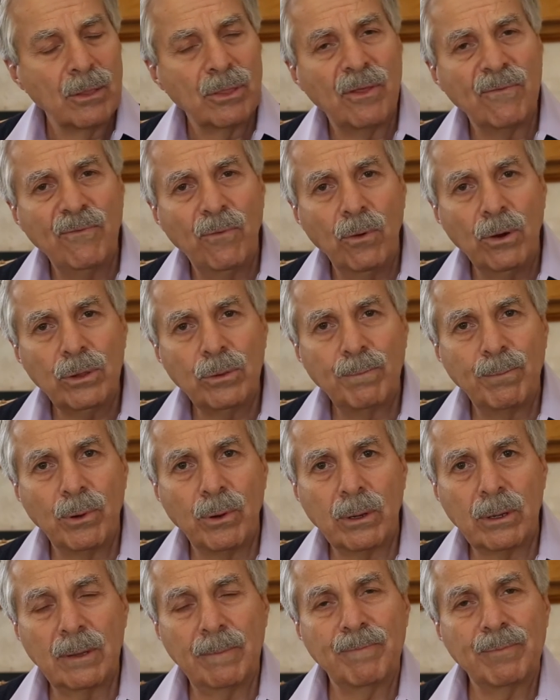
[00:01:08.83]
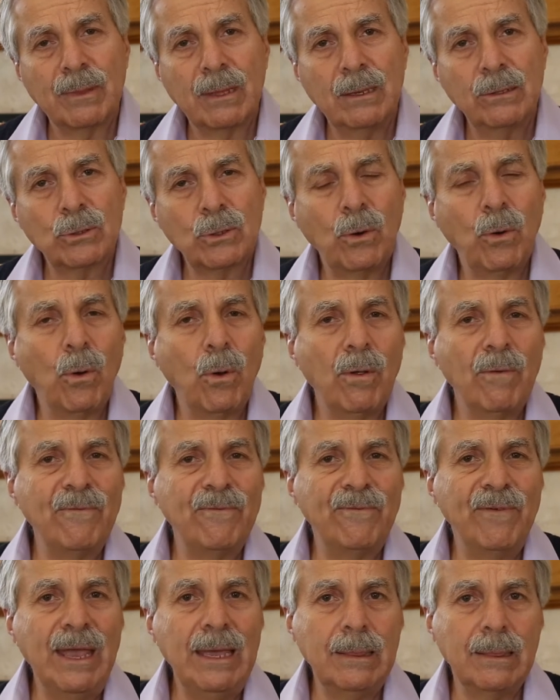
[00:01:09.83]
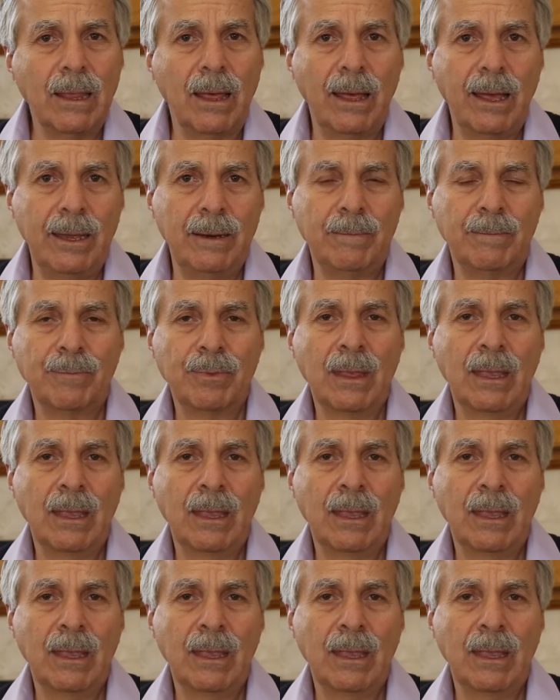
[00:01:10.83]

The fourth book is called Fate Line.